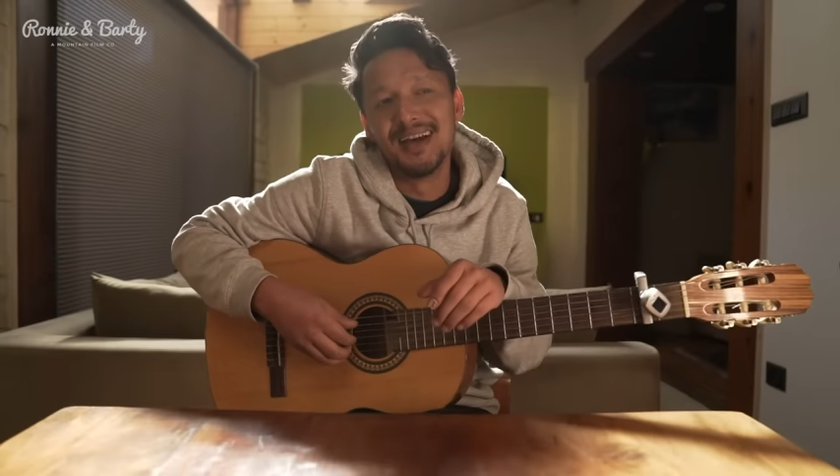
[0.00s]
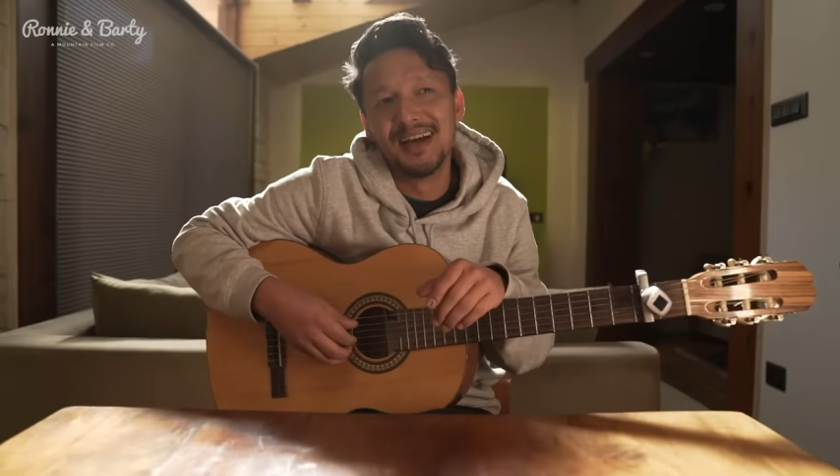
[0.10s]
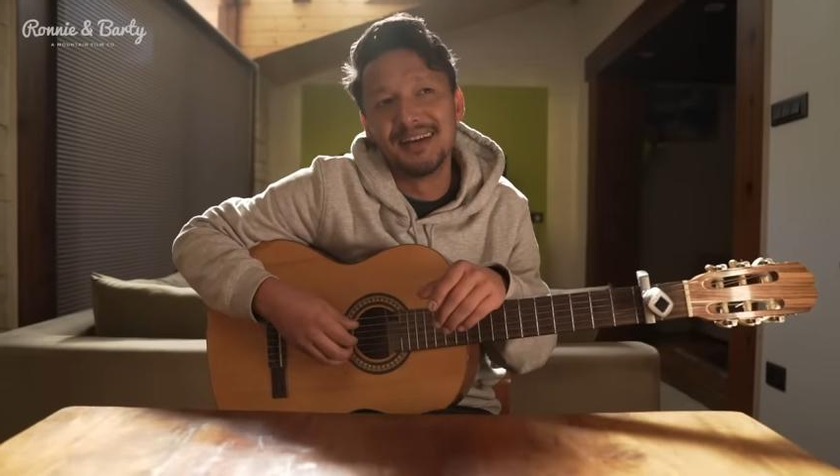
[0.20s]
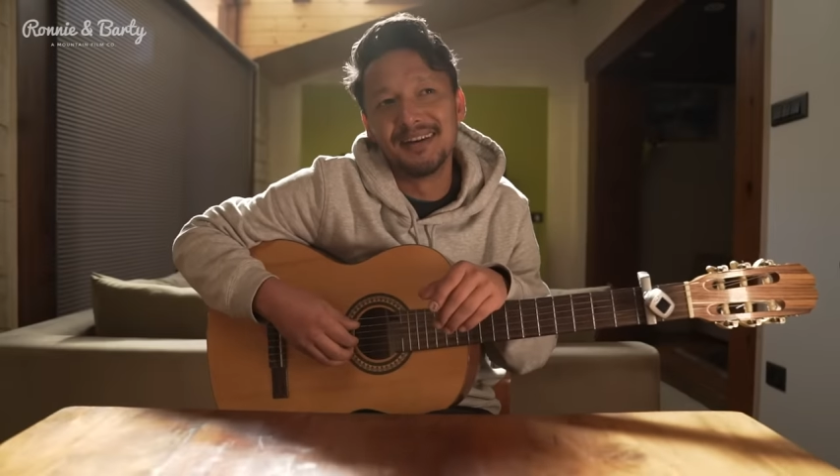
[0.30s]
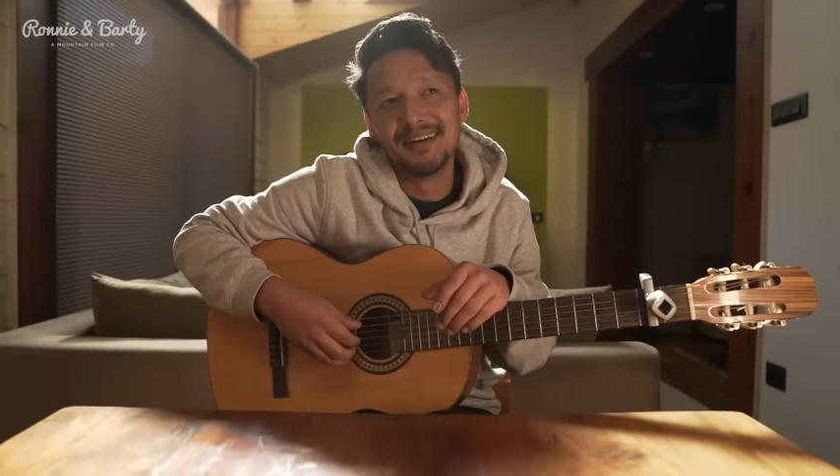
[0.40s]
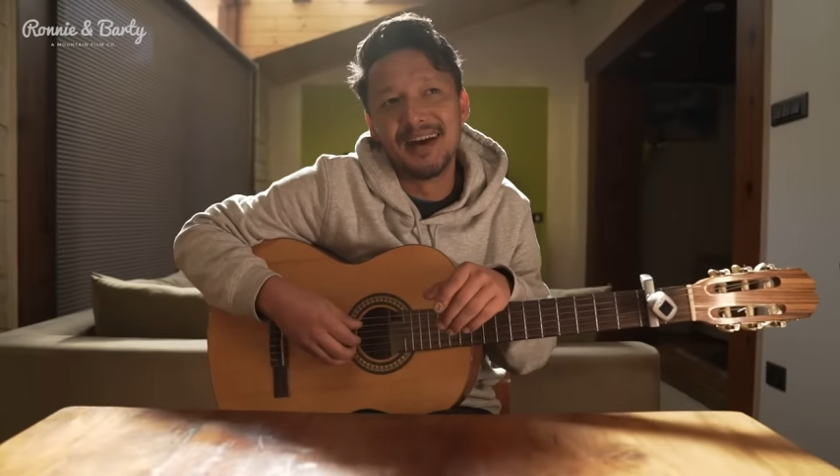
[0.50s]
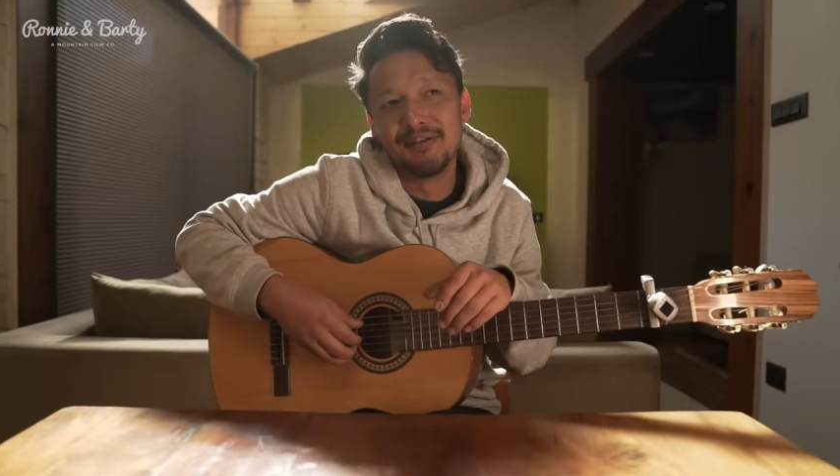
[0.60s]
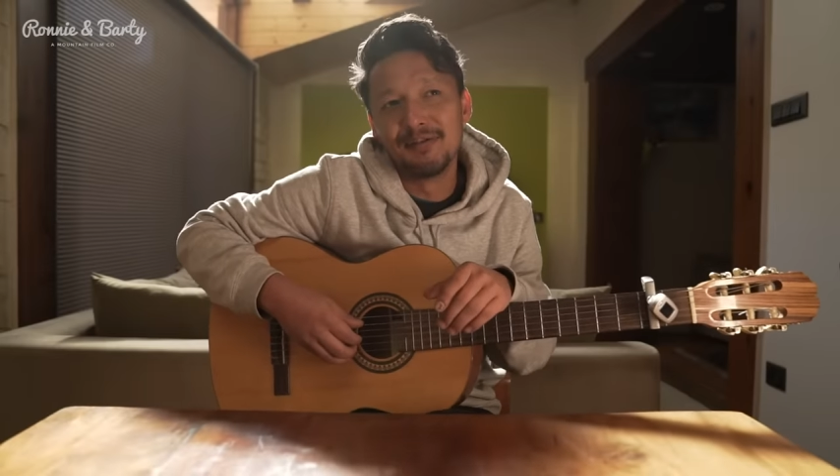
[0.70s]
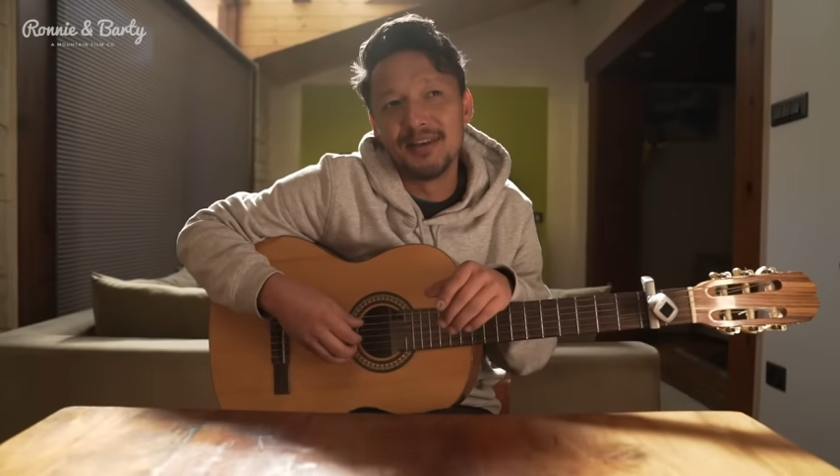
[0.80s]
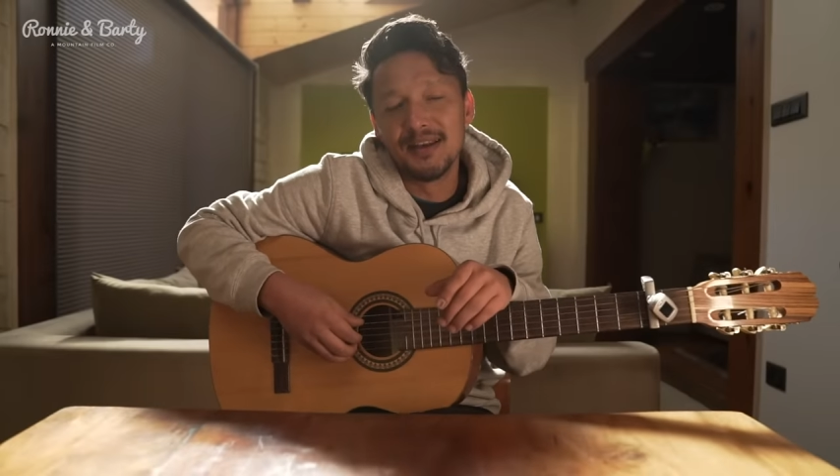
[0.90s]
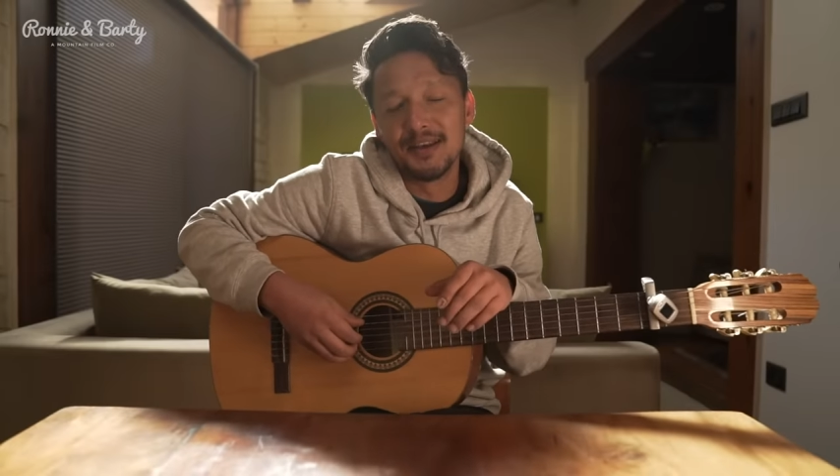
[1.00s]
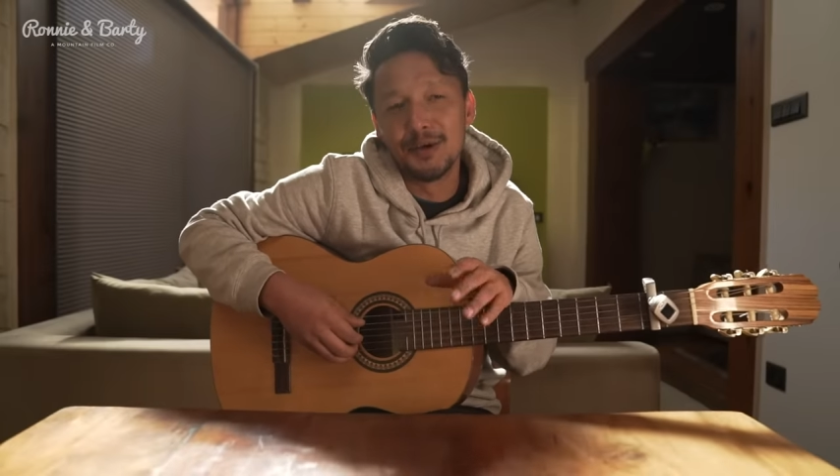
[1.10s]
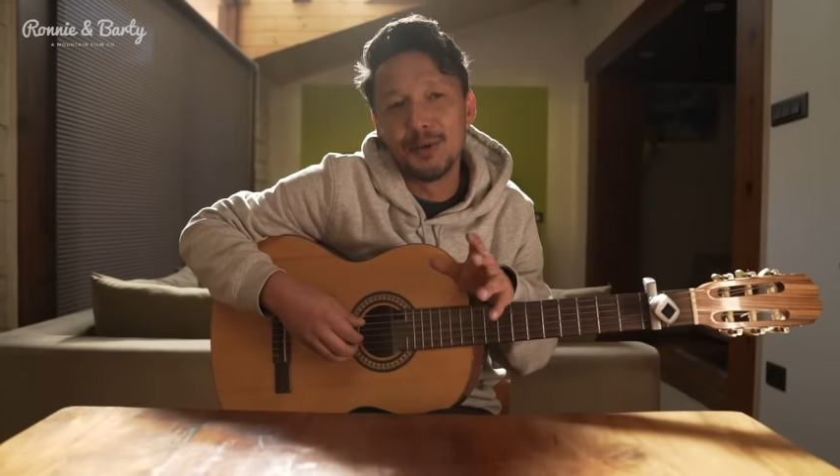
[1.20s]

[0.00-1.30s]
And uh, I feel, you know,